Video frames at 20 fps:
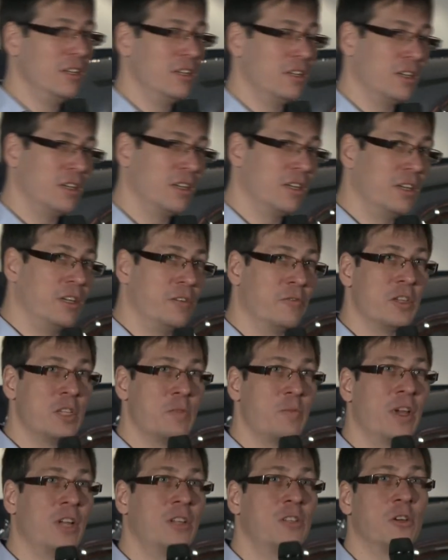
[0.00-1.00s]
in
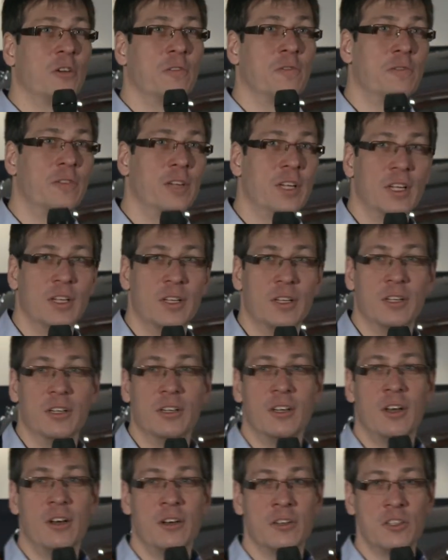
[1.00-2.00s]
respect of
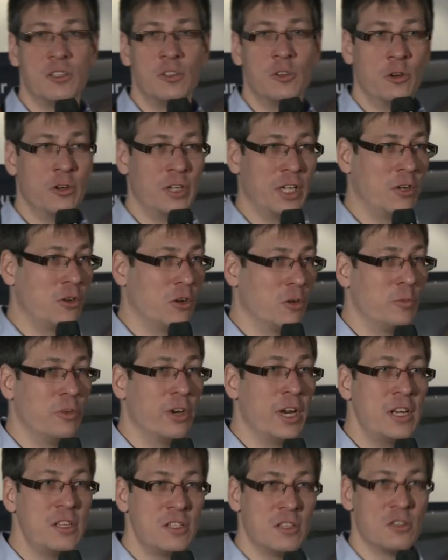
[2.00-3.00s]
large Nordic
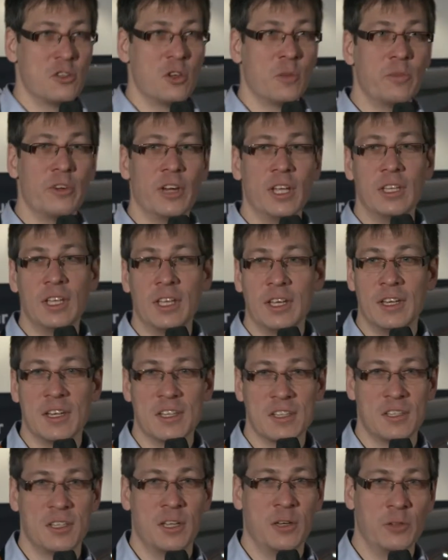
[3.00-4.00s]
corporations operating in
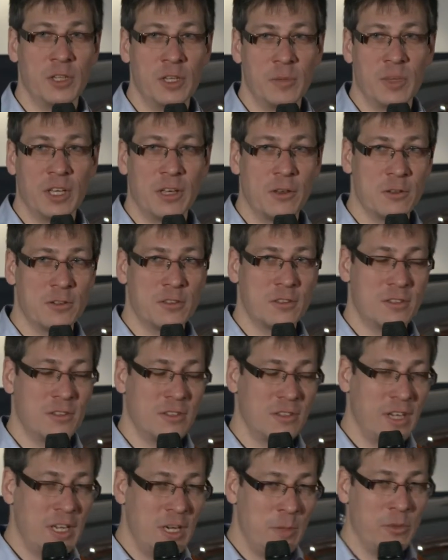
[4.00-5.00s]
Estonia,
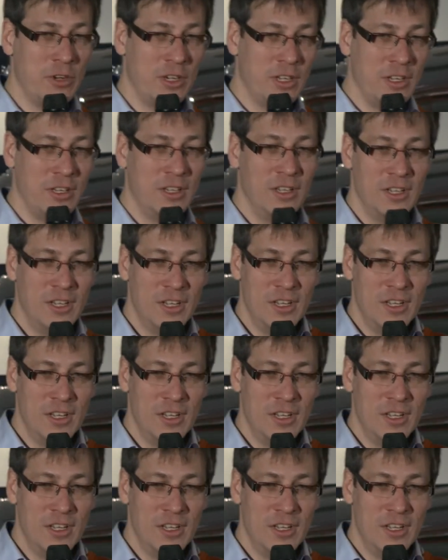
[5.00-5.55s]
because anybody